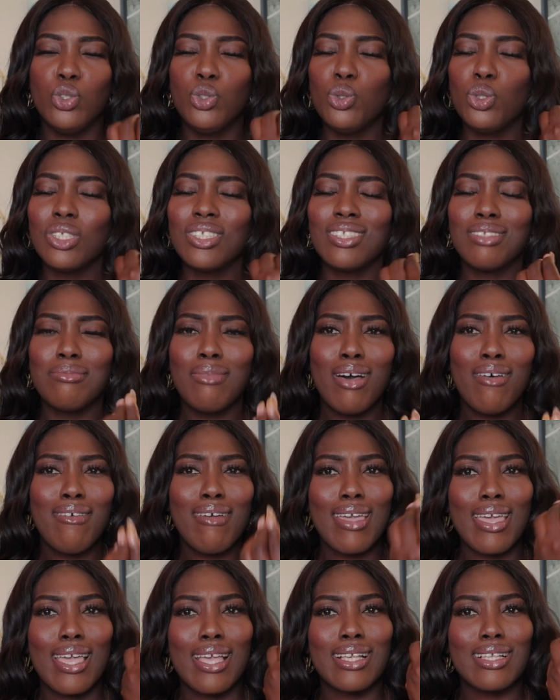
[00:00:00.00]
You
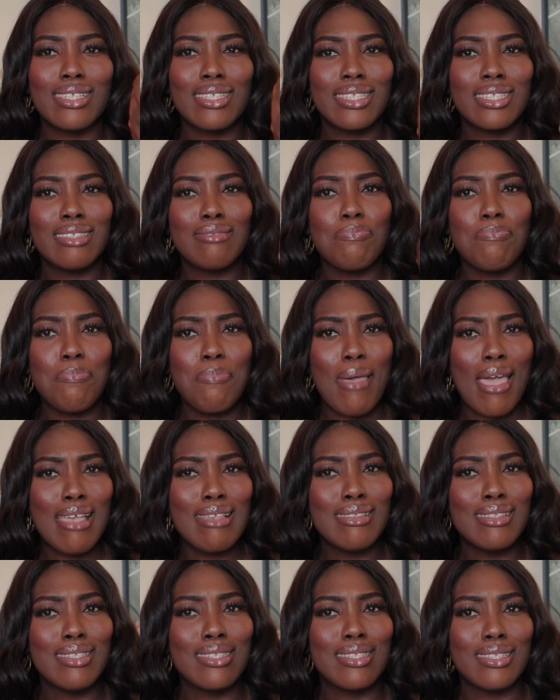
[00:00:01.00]
smell
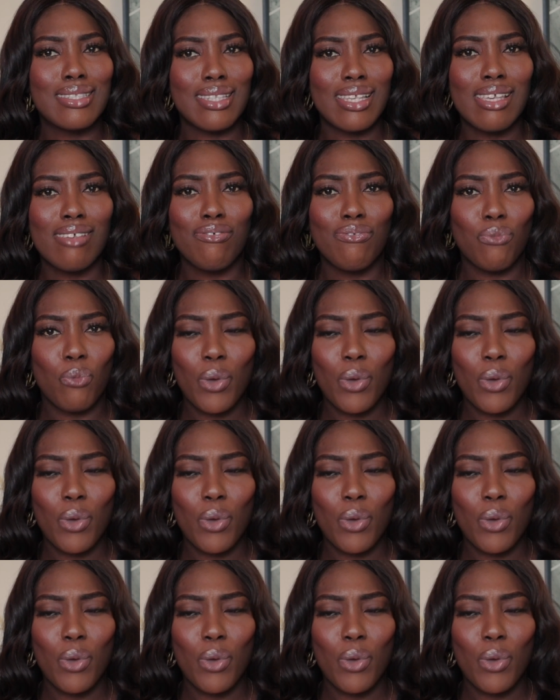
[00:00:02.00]
expensive